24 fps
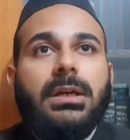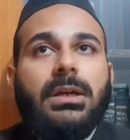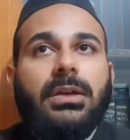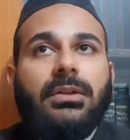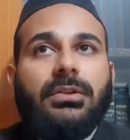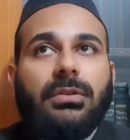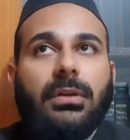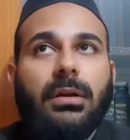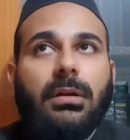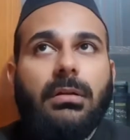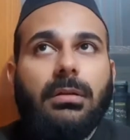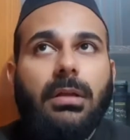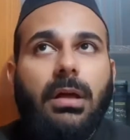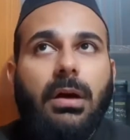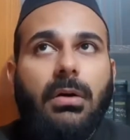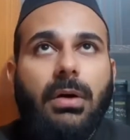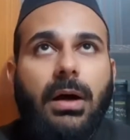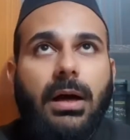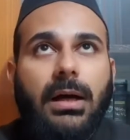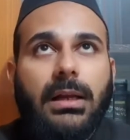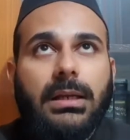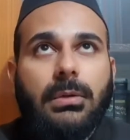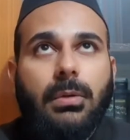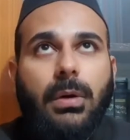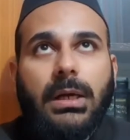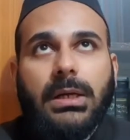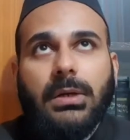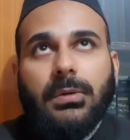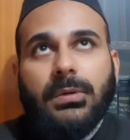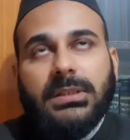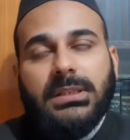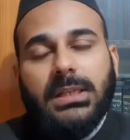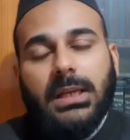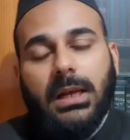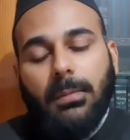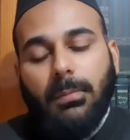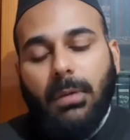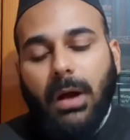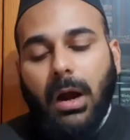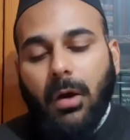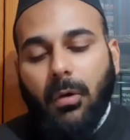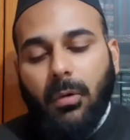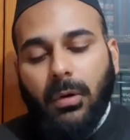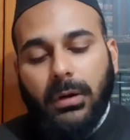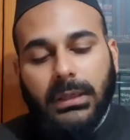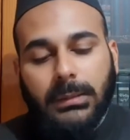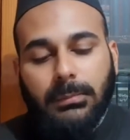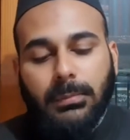sallallahu alayhi wa sallam,
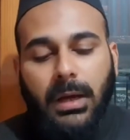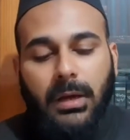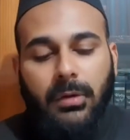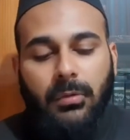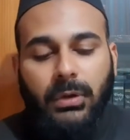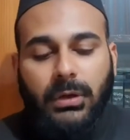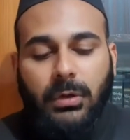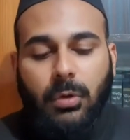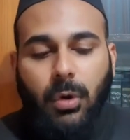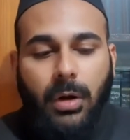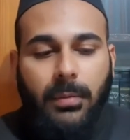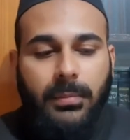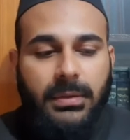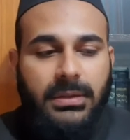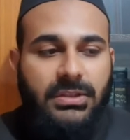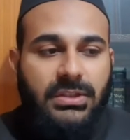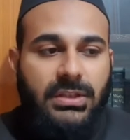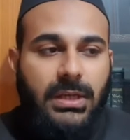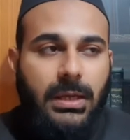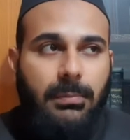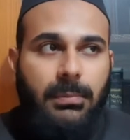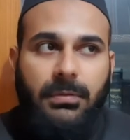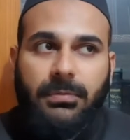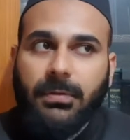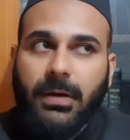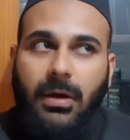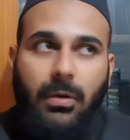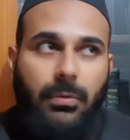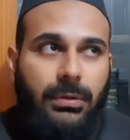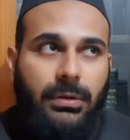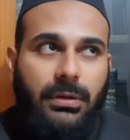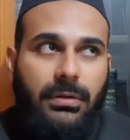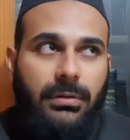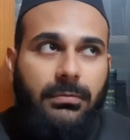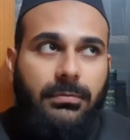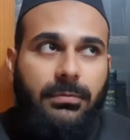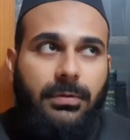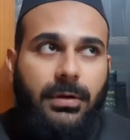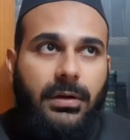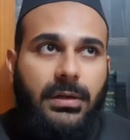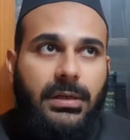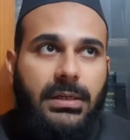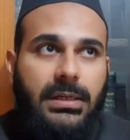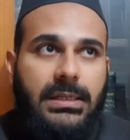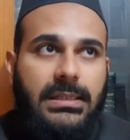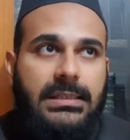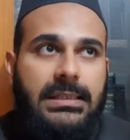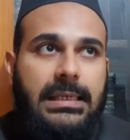our Iman requirements can be found
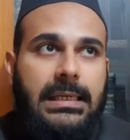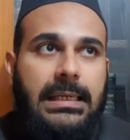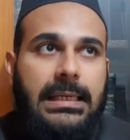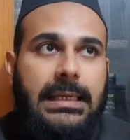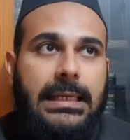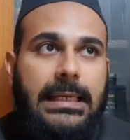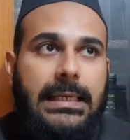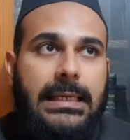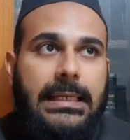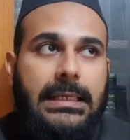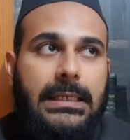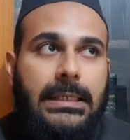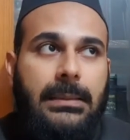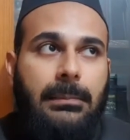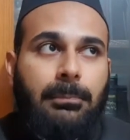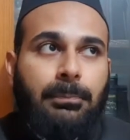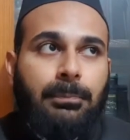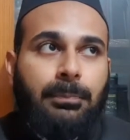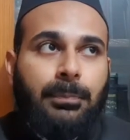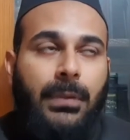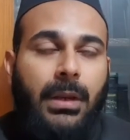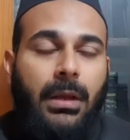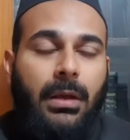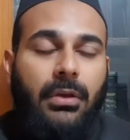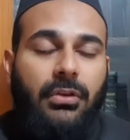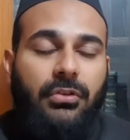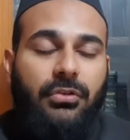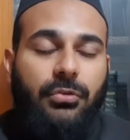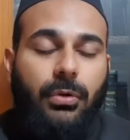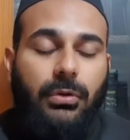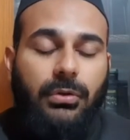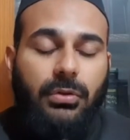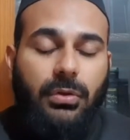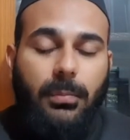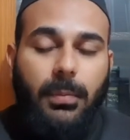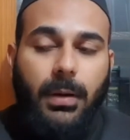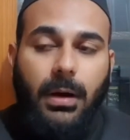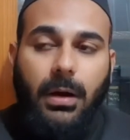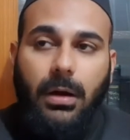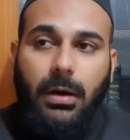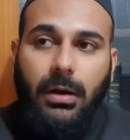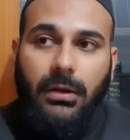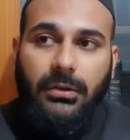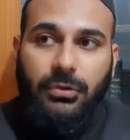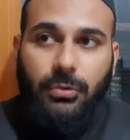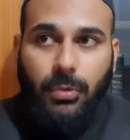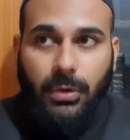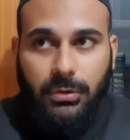very easily in Surah
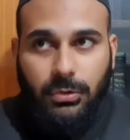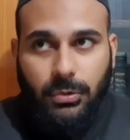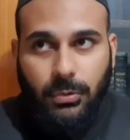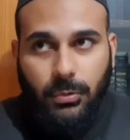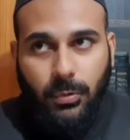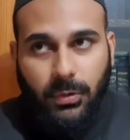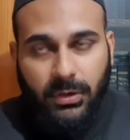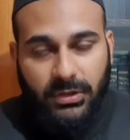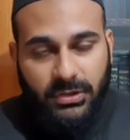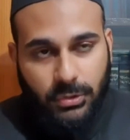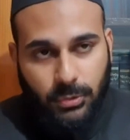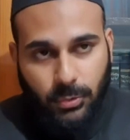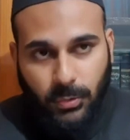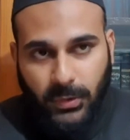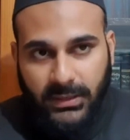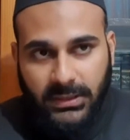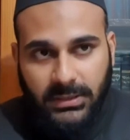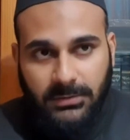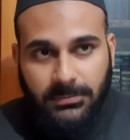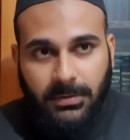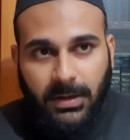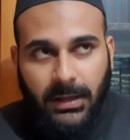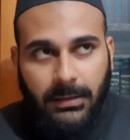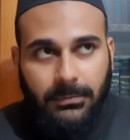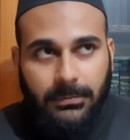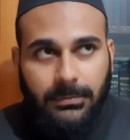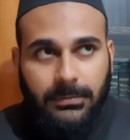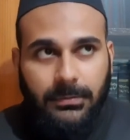Al-Baqarah, Surah 2, verse 285.